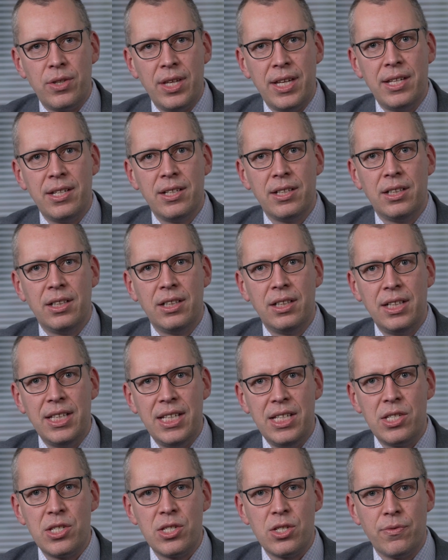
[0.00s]
then a
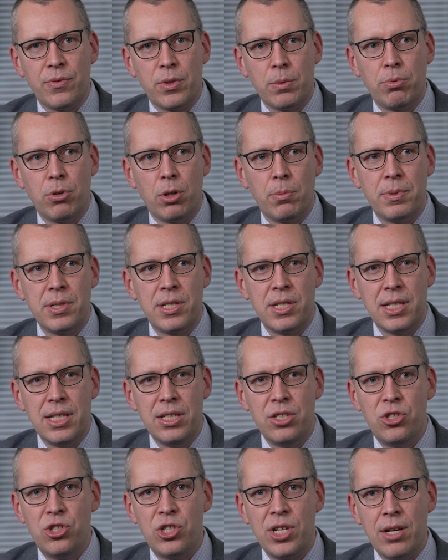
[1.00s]
lease of the
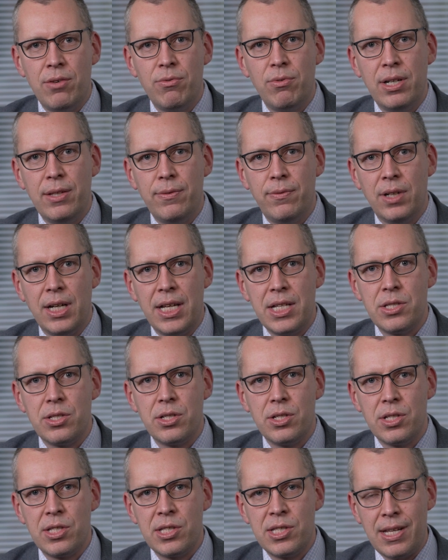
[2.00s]
property generally for less
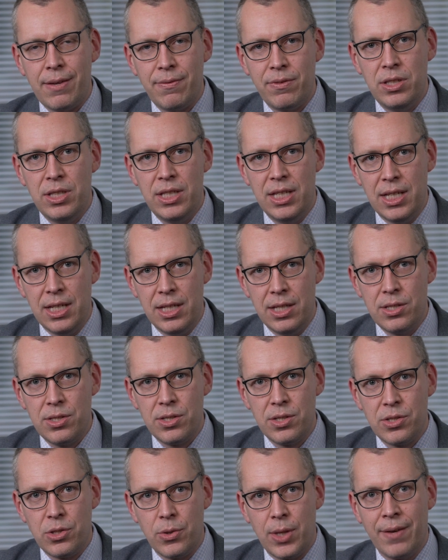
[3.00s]
than 7
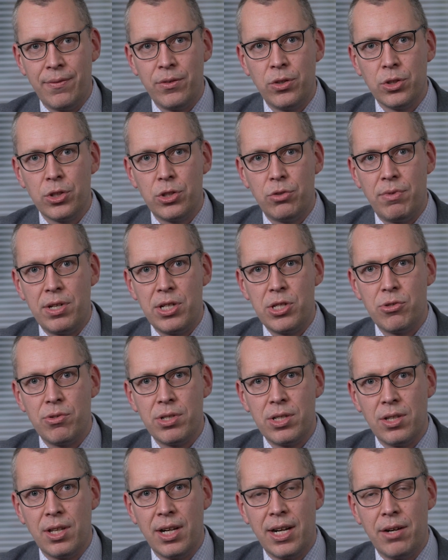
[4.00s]
years, so they haven't got to register
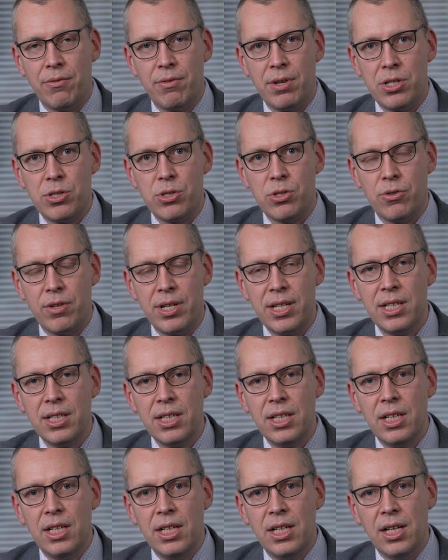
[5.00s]
it at the land registry.
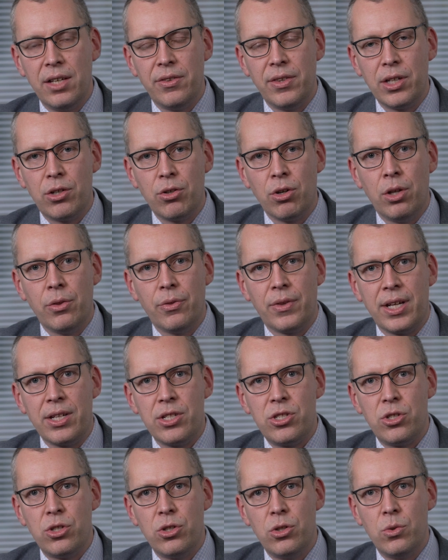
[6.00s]
And they grant
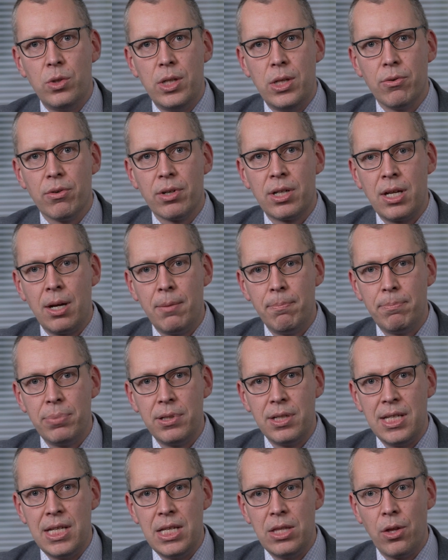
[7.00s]
that to either a
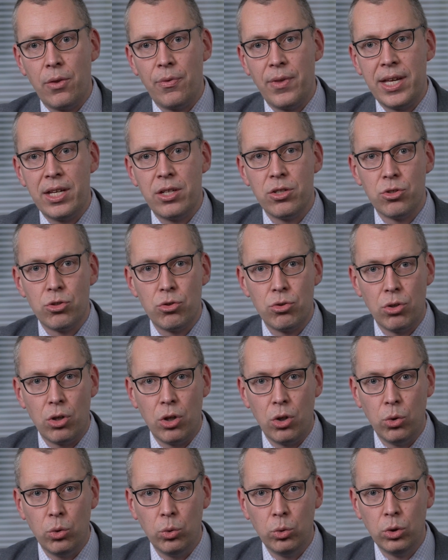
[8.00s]
company that they
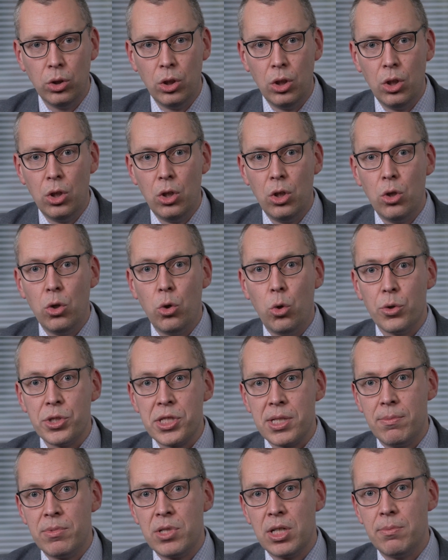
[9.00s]
control, or
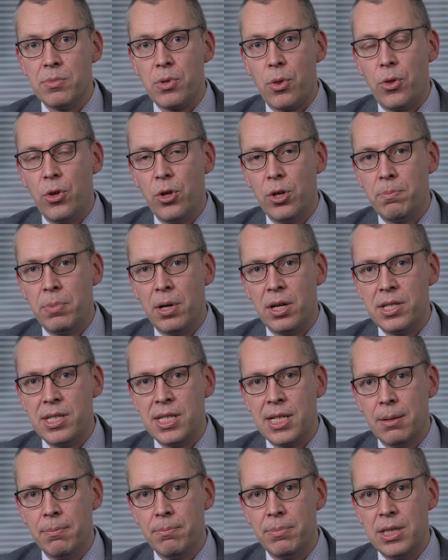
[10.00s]
sometimes a third-party
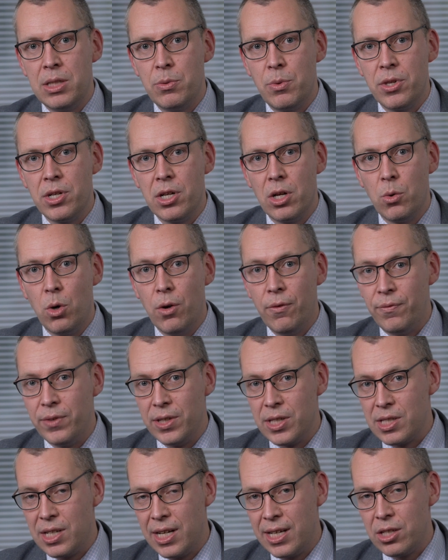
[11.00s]
company with no
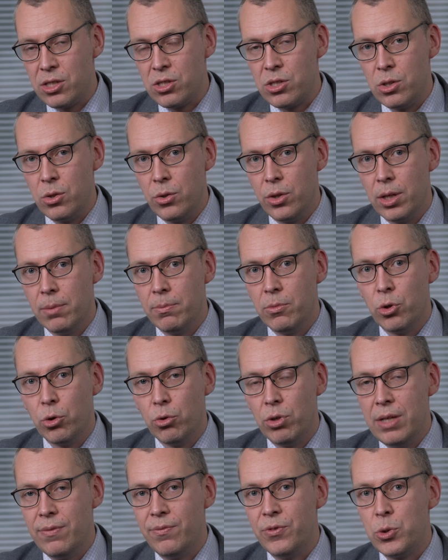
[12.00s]
obvious links to them,
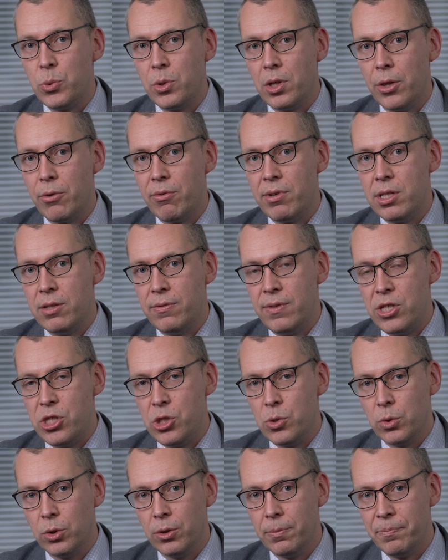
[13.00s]
or even to another
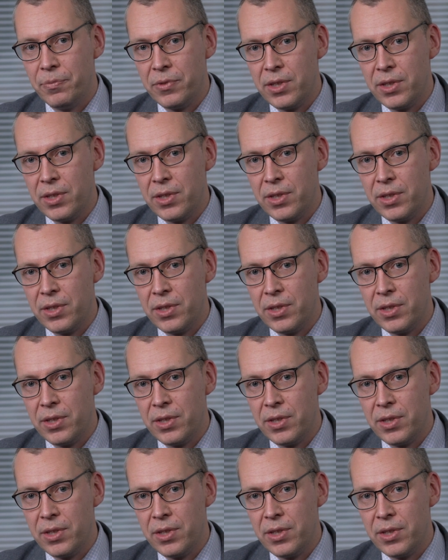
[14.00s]
individual.